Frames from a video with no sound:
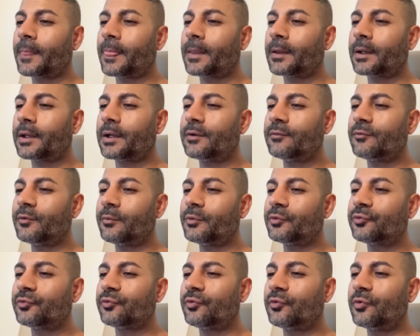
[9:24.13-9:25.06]
Kind of almost
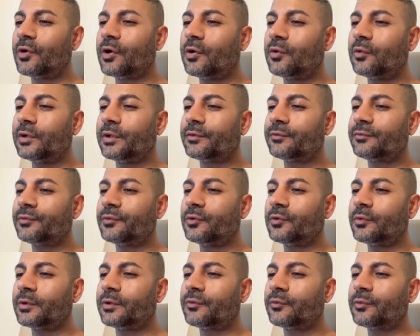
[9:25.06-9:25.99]
roll it
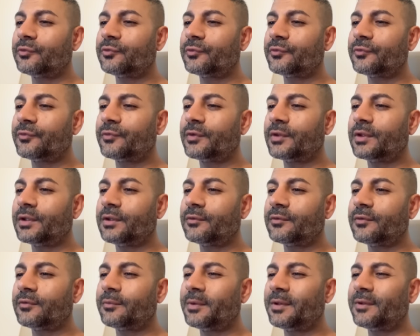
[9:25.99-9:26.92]
forwards, which you'll see. So
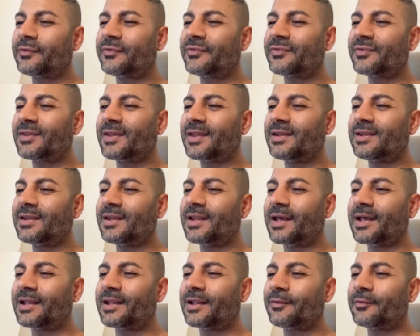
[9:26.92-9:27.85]
there's a bit of skin
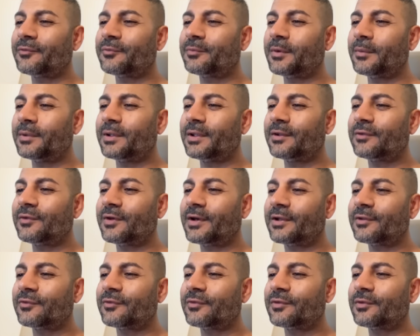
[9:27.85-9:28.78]
there that was probably
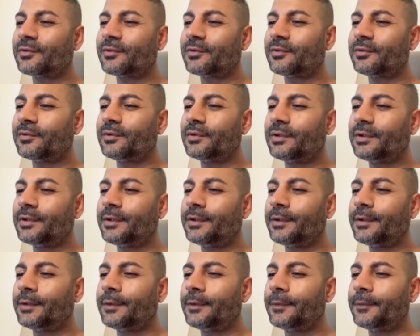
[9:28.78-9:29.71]
attached still.
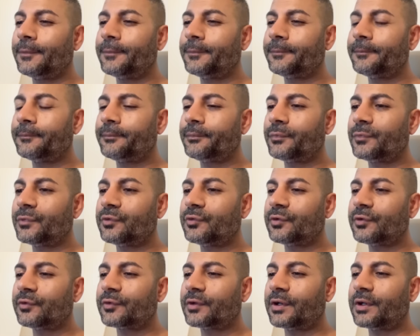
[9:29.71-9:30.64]

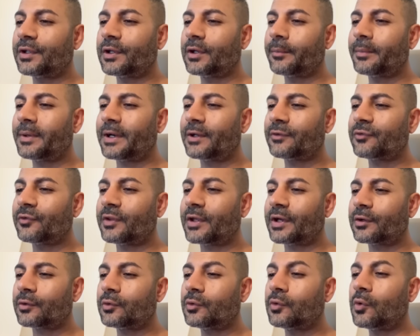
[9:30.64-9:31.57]
Just going to go back to
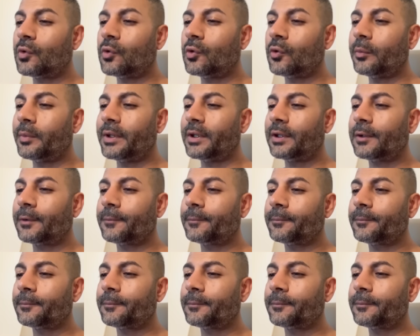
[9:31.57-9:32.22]
that core bit.